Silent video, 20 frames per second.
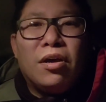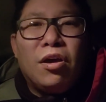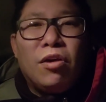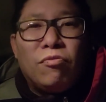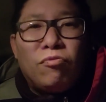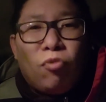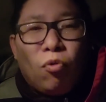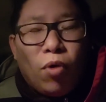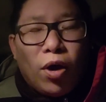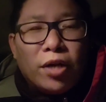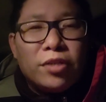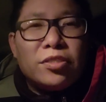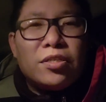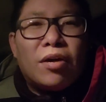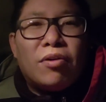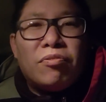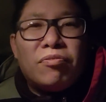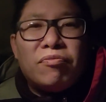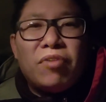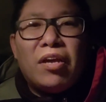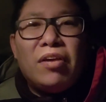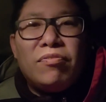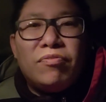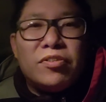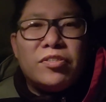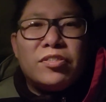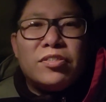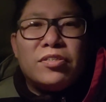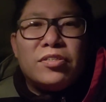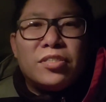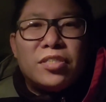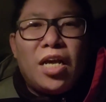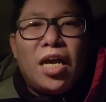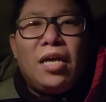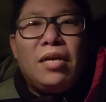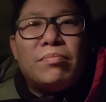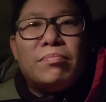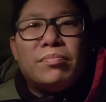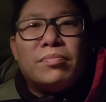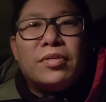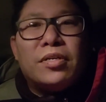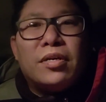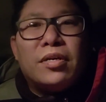For us, our faith is the same.